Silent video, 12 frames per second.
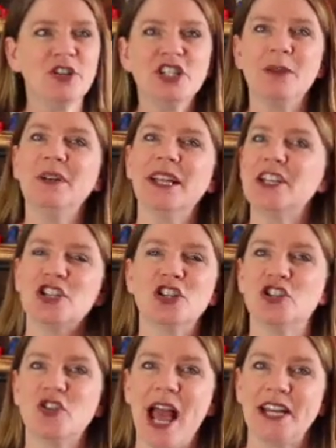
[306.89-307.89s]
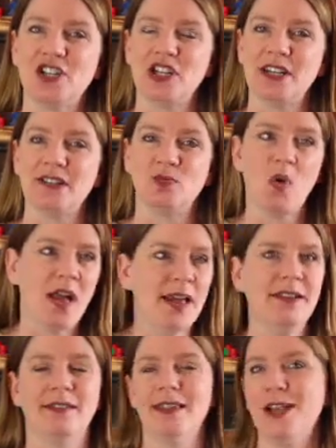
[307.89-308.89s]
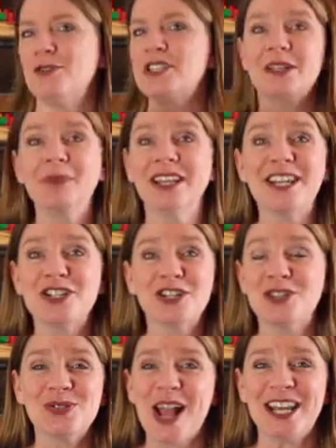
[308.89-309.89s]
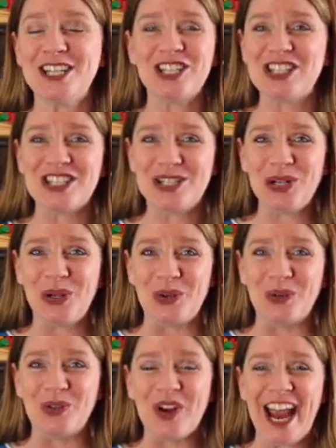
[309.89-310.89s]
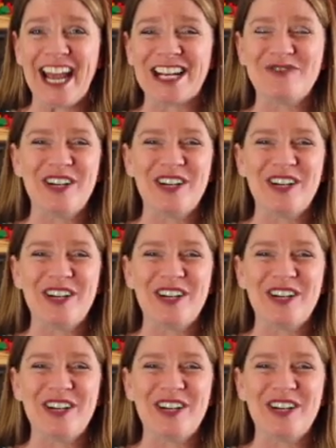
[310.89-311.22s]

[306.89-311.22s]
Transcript: stimulation strategies 1 and language stimulation strategies 2, right?